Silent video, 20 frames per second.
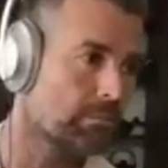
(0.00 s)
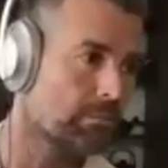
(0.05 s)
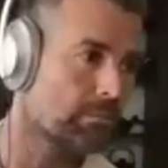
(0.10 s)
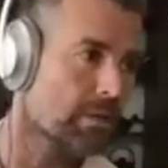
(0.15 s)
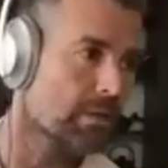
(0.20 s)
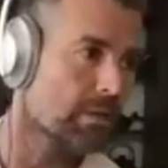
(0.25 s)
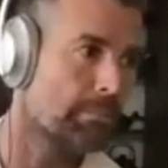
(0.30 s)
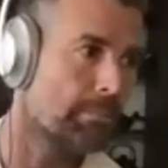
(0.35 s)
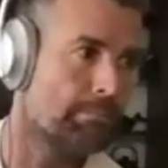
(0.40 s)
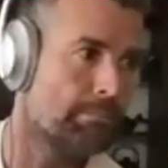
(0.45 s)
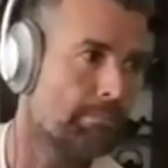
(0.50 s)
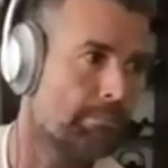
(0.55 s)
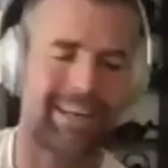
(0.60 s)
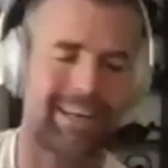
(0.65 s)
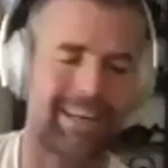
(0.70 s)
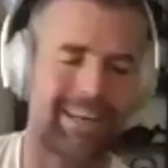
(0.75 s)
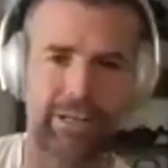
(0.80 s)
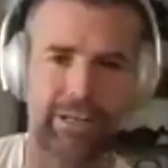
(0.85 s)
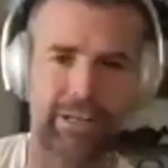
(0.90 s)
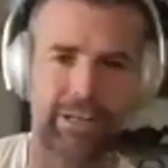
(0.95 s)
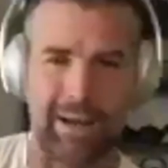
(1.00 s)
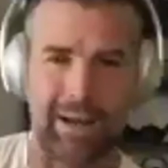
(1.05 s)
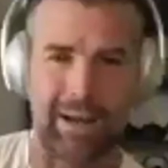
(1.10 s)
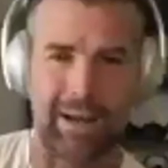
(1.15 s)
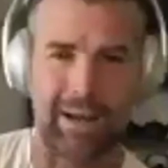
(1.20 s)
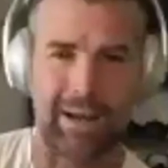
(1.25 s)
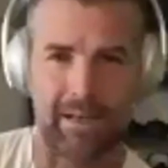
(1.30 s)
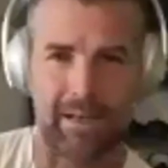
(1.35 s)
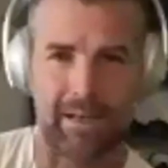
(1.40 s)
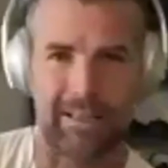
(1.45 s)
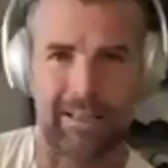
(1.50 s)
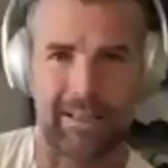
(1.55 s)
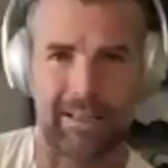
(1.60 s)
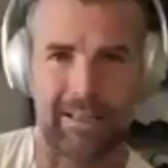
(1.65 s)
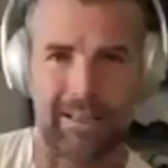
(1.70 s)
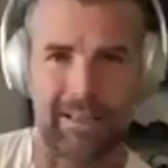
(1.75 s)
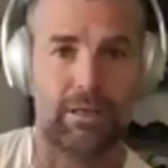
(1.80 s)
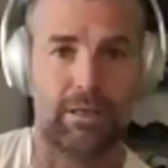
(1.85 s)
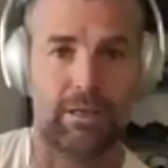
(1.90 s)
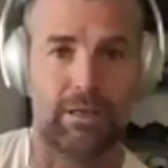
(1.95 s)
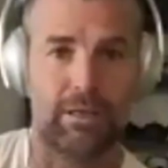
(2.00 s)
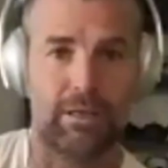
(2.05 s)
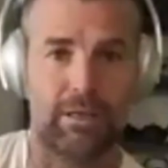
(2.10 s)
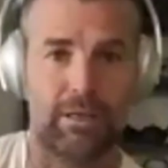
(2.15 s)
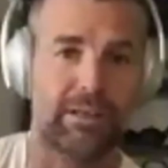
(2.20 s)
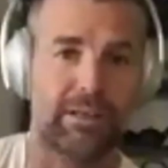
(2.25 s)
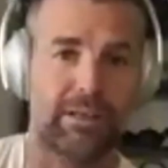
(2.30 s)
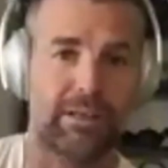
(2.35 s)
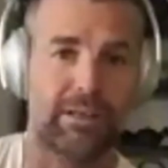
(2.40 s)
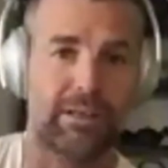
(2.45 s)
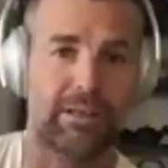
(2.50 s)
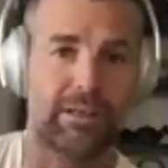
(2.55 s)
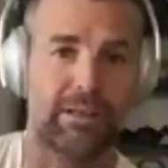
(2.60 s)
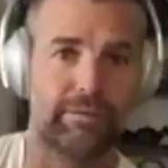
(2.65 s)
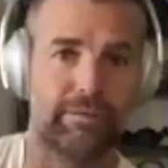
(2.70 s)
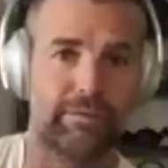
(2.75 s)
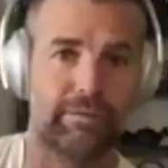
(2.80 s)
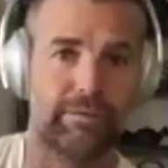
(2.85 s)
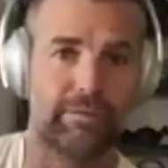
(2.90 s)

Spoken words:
media outlets emerging in the face of